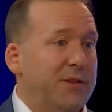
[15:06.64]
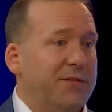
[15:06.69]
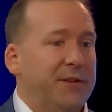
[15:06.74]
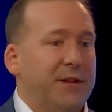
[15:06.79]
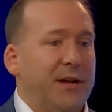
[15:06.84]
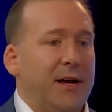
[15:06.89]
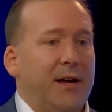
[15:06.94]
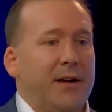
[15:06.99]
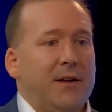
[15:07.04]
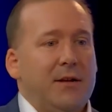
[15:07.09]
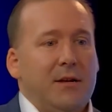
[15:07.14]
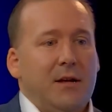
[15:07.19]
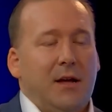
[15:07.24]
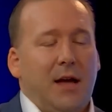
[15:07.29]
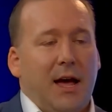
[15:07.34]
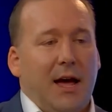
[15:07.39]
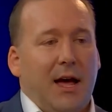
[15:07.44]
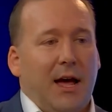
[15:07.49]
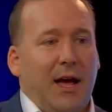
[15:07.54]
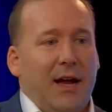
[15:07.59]
for that.
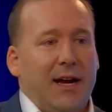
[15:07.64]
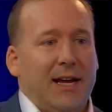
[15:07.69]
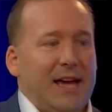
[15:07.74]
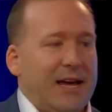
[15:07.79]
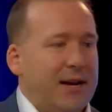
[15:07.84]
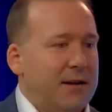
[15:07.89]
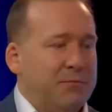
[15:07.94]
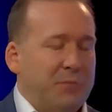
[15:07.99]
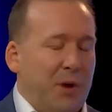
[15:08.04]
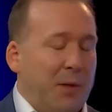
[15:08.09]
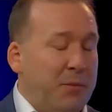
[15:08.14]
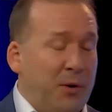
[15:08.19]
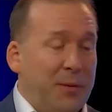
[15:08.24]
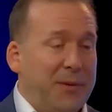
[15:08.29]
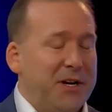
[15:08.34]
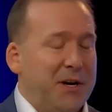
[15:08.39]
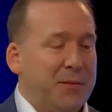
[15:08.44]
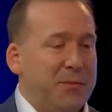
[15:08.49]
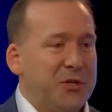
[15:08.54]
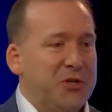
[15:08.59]
And again, I'm probably
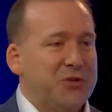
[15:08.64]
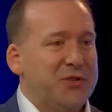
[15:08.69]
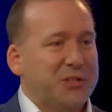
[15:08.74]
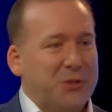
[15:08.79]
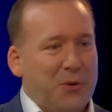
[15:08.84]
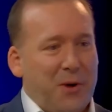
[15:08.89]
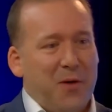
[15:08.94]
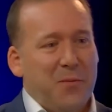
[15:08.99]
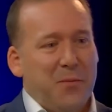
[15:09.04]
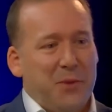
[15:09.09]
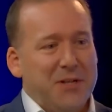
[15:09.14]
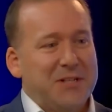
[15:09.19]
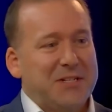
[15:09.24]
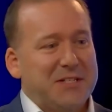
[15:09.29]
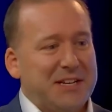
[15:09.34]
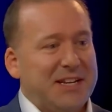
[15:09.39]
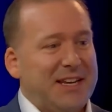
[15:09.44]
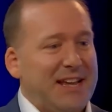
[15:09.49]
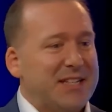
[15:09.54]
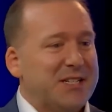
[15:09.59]
going to butcher his quote, but to
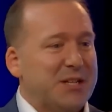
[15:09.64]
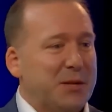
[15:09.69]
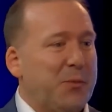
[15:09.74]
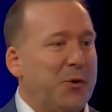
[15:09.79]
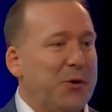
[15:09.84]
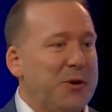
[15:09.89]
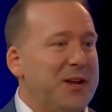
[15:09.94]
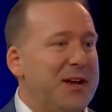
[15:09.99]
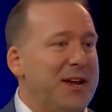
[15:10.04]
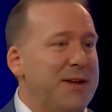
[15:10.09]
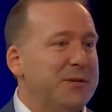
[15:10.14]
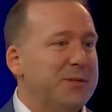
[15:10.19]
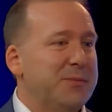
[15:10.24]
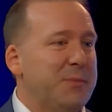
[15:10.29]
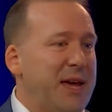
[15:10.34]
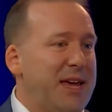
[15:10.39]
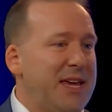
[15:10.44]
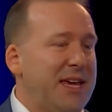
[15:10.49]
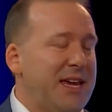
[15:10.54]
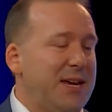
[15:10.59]
get to the point that he was
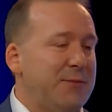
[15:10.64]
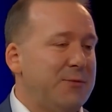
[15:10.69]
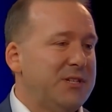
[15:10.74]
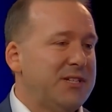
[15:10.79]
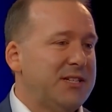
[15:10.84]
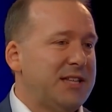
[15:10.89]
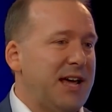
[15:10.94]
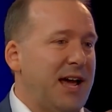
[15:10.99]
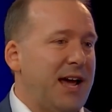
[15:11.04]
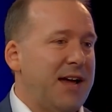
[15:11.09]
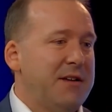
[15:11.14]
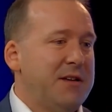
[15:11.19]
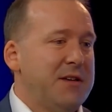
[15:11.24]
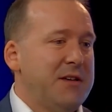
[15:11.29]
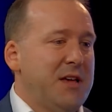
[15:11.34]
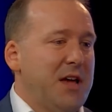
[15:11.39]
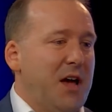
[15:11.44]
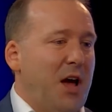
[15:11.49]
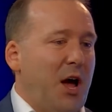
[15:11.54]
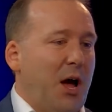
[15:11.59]
making was that
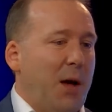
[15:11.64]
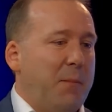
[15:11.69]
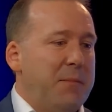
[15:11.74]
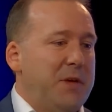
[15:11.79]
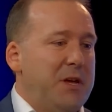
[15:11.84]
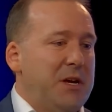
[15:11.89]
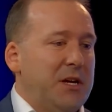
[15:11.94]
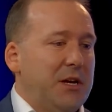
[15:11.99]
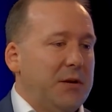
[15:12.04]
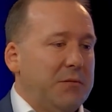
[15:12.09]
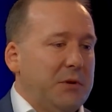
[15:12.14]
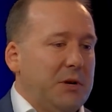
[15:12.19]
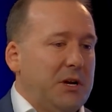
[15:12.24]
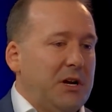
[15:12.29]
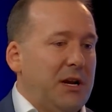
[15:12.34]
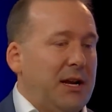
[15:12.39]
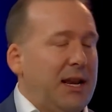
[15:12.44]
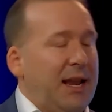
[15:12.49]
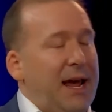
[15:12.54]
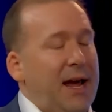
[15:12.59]

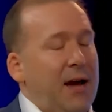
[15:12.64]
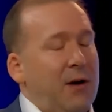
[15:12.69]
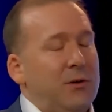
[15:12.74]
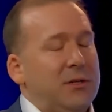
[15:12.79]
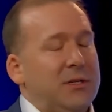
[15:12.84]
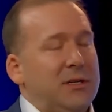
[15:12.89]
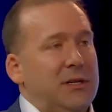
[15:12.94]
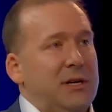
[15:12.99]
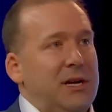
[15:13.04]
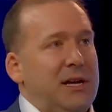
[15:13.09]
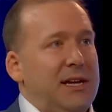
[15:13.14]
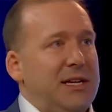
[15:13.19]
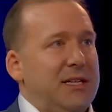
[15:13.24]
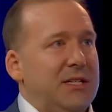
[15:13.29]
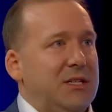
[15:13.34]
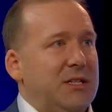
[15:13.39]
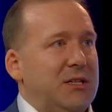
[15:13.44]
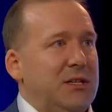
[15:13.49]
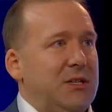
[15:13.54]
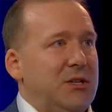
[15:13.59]
Cloud
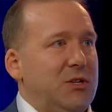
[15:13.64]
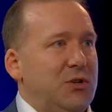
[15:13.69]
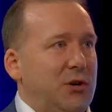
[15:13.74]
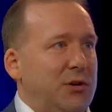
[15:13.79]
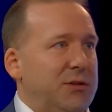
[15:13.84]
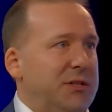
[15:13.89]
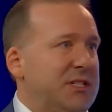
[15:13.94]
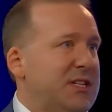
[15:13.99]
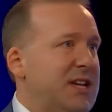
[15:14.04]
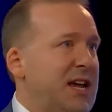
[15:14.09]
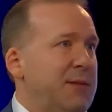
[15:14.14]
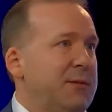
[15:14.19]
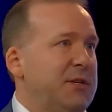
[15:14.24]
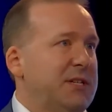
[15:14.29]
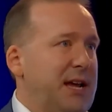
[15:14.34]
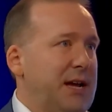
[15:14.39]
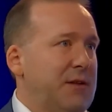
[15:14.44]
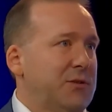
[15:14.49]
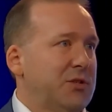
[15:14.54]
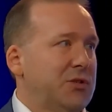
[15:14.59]
is not the same as
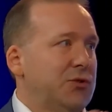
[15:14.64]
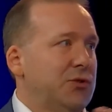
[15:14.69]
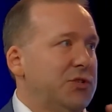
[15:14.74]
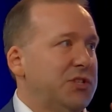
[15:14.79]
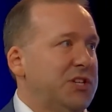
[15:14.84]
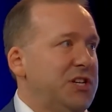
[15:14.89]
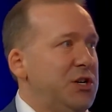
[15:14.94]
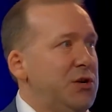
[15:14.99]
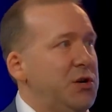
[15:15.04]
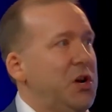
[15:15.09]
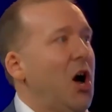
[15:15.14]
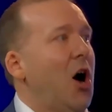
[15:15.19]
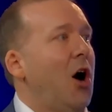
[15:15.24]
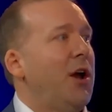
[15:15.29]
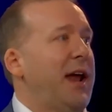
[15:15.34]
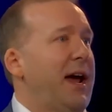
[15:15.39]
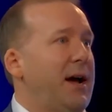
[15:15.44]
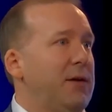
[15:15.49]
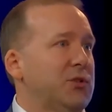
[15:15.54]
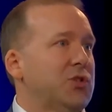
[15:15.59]
outsourcing. You can't
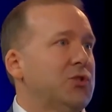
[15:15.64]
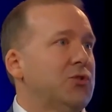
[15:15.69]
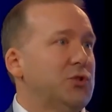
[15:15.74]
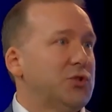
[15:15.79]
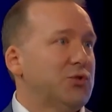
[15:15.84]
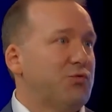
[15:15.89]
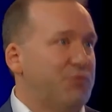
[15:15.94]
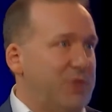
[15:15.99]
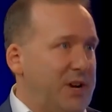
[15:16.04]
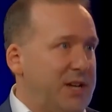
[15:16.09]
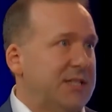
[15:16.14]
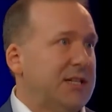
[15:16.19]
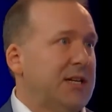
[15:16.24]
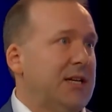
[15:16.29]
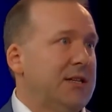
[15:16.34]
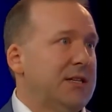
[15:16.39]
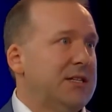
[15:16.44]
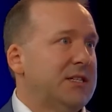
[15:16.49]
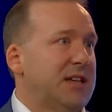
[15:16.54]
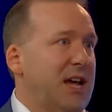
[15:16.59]
outsource risk in
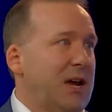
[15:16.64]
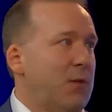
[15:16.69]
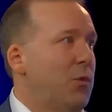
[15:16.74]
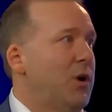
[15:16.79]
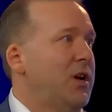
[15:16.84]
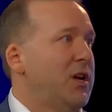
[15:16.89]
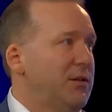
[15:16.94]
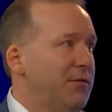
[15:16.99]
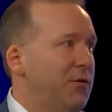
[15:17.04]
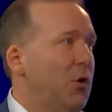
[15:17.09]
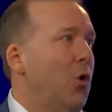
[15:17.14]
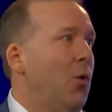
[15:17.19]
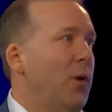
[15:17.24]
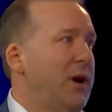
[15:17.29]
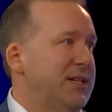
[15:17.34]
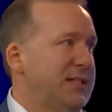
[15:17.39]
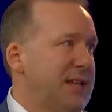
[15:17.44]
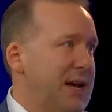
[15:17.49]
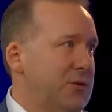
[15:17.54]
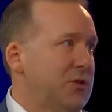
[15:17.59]
the same way you've
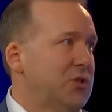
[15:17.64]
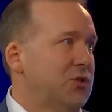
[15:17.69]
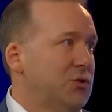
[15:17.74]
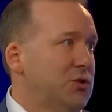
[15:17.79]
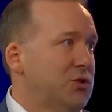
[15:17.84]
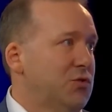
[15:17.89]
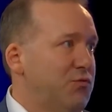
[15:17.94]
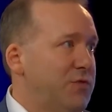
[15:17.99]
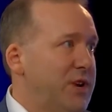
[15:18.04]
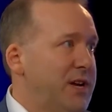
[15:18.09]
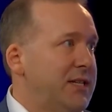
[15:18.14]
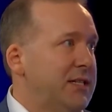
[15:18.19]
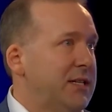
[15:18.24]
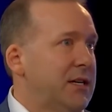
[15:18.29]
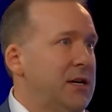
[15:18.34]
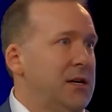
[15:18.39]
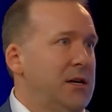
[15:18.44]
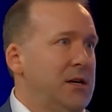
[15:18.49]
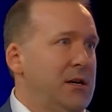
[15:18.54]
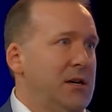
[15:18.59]
always outsourced risk.
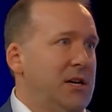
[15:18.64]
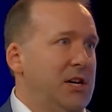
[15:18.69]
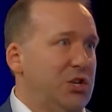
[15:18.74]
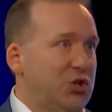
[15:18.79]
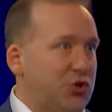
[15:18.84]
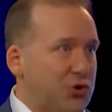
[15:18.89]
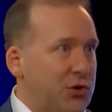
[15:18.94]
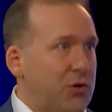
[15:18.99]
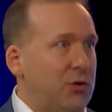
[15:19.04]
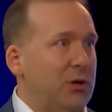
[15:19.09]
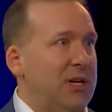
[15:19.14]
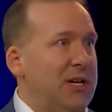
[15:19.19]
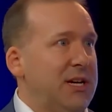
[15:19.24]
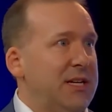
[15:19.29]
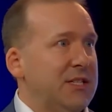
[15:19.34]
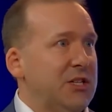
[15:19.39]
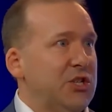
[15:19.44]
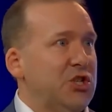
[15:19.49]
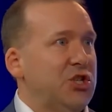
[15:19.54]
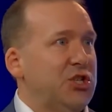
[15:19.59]
It truly
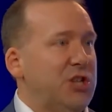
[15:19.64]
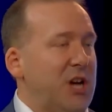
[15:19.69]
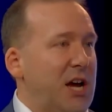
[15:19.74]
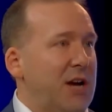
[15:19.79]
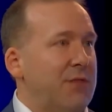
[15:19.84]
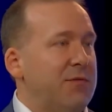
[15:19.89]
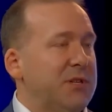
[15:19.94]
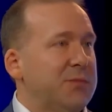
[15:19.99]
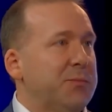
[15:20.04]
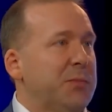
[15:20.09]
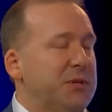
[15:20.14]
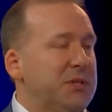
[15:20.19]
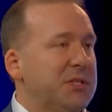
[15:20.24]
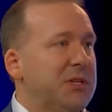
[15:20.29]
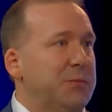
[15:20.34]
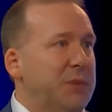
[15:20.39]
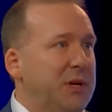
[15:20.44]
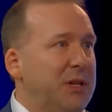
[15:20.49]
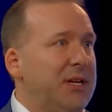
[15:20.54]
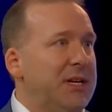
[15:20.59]
is a shared
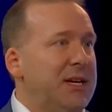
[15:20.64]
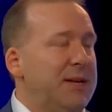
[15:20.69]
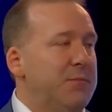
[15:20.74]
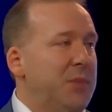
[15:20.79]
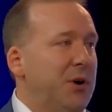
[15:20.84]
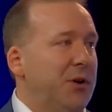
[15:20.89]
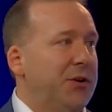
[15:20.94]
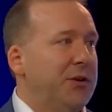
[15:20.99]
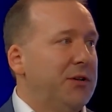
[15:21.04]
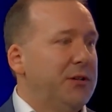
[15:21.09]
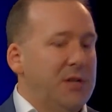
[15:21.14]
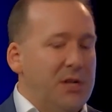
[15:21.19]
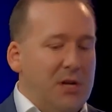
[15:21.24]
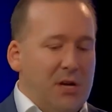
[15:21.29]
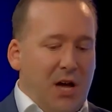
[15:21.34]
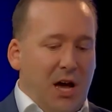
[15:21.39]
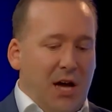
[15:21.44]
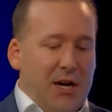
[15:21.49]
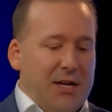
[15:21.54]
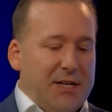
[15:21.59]
responsibility model,
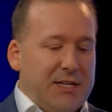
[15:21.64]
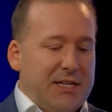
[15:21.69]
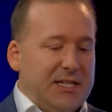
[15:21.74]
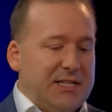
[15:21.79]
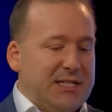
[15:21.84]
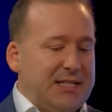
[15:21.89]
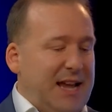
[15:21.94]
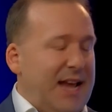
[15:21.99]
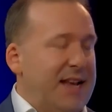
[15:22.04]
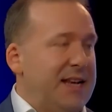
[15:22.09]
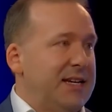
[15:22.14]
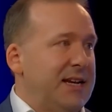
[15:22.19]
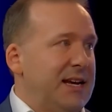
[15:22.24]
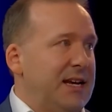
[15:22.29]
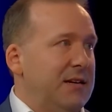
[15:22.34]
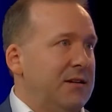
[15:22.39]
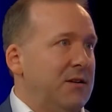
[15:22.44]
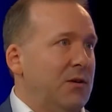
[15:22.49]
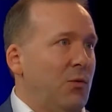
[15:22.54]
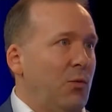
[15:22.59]
and
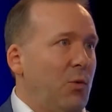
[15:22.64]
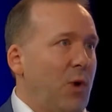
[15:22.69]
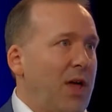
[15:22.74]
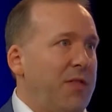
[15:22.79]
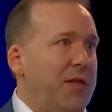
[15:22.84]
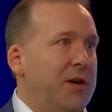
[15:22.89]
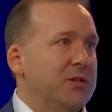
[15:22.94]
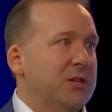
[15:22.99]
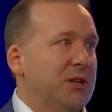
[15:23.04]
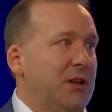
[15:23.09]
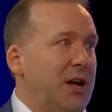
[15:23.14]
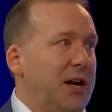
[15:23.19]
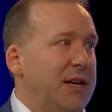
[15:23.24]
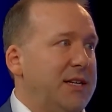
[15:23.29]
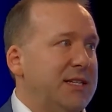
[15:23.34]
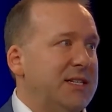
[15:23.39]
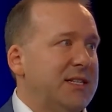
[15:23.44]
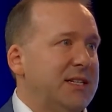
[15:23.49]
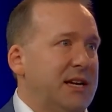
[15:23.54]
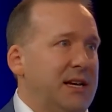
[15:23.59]
understanding where those
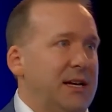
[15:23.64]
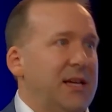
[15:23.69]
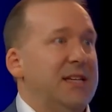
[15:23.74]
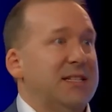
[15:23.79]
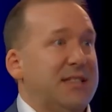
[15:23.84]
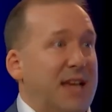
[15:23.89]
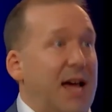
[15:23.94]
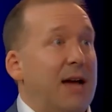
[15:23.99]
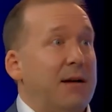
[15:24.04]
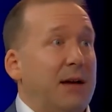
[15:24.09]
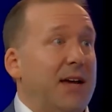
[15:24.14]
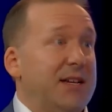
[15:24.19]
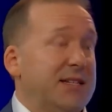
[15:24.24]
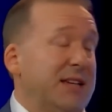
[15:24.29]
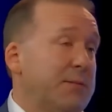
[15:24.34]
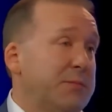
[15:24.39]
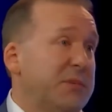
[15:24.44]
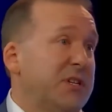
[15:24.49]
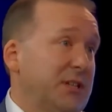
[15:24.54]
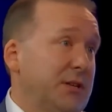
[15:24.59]
lines sit is
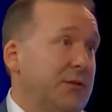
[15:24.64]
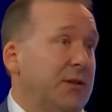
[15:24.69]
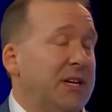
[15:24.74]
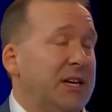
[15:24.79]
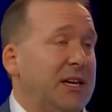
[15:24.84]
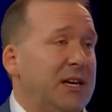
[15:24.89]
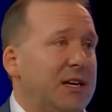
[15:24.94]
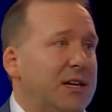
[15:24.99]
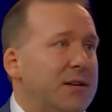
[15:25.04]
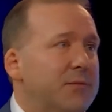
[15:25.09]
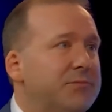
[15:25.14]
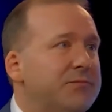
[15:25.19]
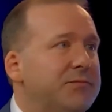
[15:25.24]
absolutely key.